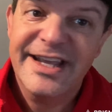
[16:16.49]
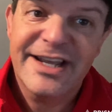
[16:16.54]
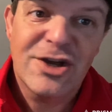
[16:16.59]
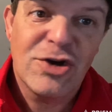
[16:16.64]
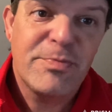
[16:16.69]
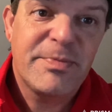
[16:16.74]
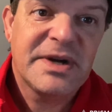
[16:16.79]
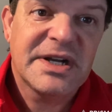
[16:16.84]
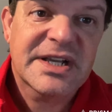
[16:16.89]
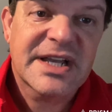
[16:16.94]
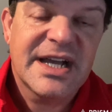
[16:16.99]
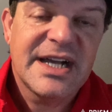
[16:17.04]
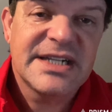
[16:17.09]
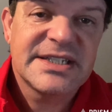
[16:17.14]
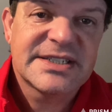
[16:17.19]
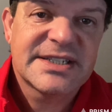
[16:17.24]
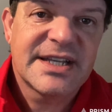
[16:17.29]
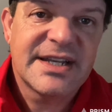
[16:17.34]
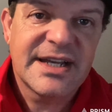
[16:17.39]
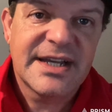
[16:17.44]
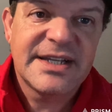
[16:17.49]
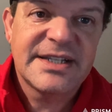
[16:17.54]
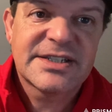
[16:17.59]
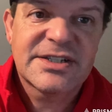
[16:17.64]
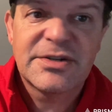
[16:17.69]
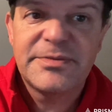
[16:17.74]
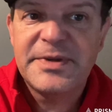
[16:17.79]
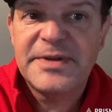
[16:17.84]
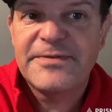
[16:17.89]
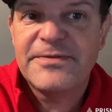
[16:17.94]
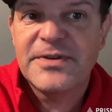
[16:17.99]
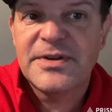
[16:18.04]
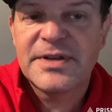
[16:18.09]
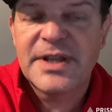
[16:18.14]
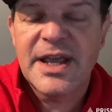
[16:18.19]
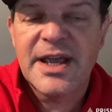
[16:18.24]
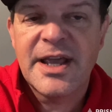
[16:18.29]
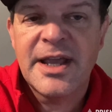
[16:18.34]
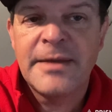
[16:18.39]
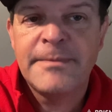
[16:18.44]
go Buckeyes tonight. It's going to be a fun
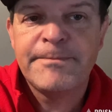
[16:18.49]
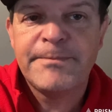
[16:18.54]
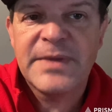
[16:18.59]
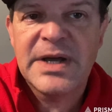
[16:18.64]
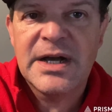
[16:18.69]
game.